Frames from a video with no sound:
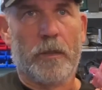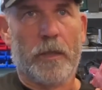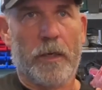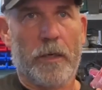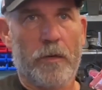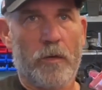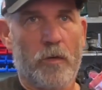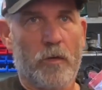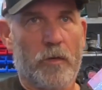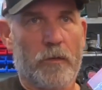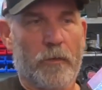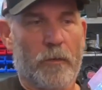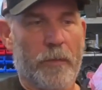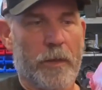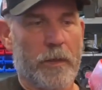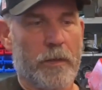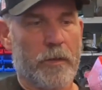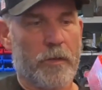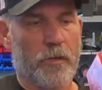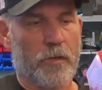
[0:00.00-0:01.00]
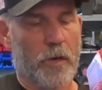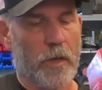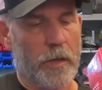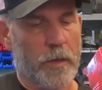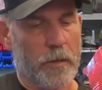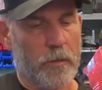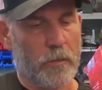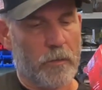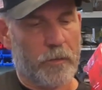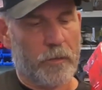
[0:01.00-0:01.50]
that I use for making
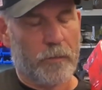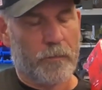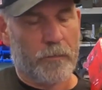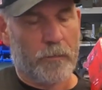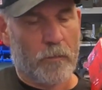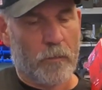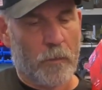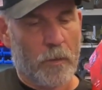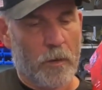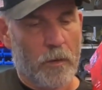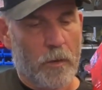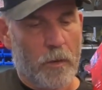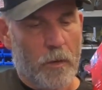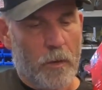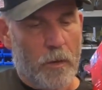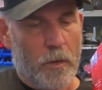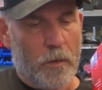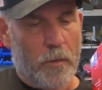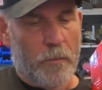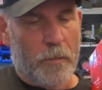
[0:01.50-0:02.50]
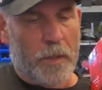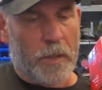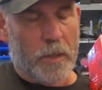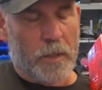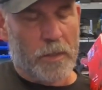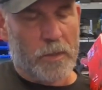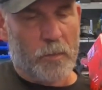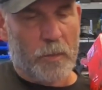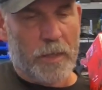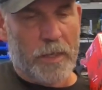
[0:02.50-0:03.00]
triangles.
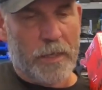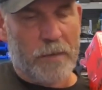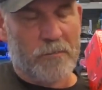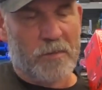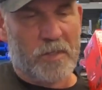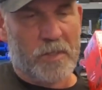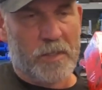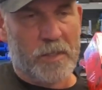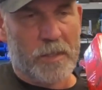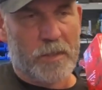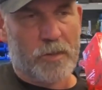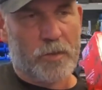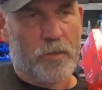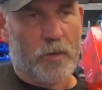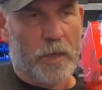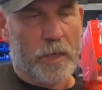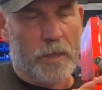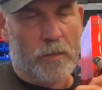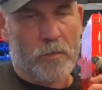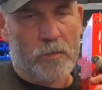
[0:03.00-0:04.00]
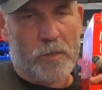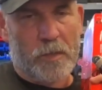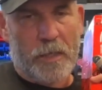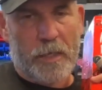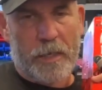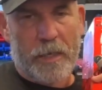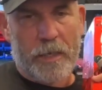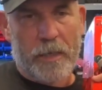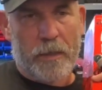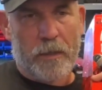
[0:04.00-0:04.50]
Because we have 6 triangles
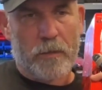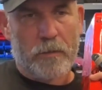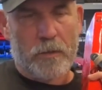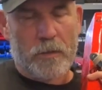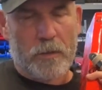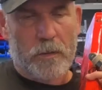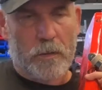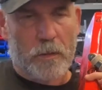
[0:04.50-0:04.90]
laid out,